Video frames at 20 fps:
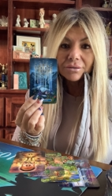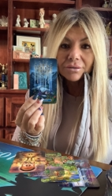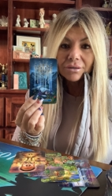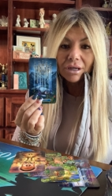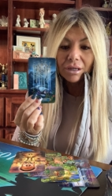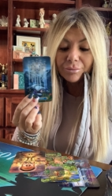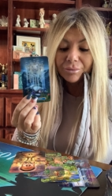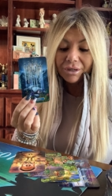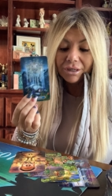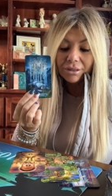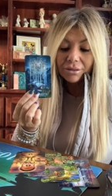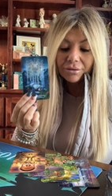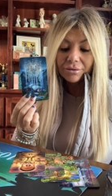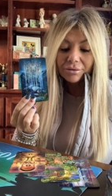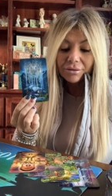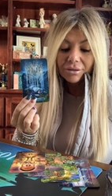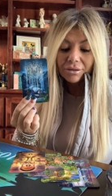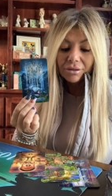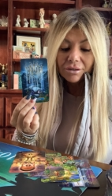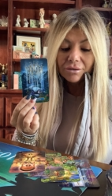I mean,
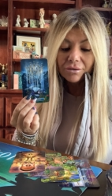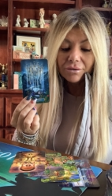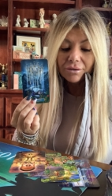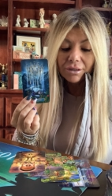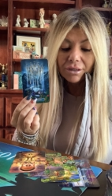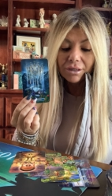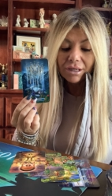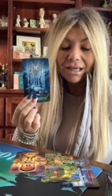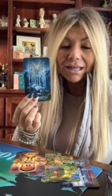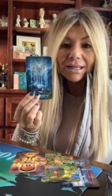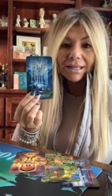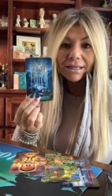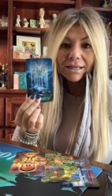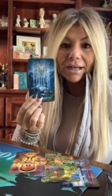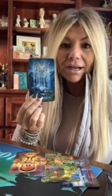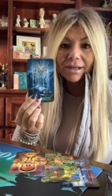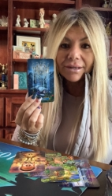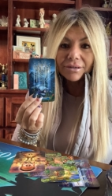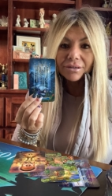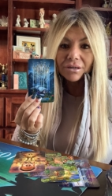any
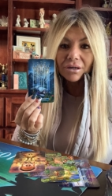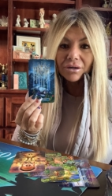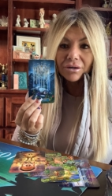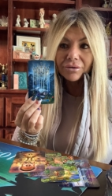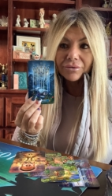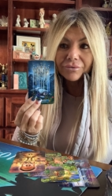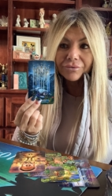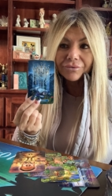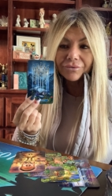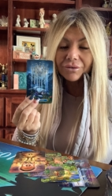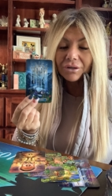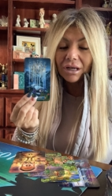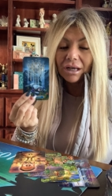kind of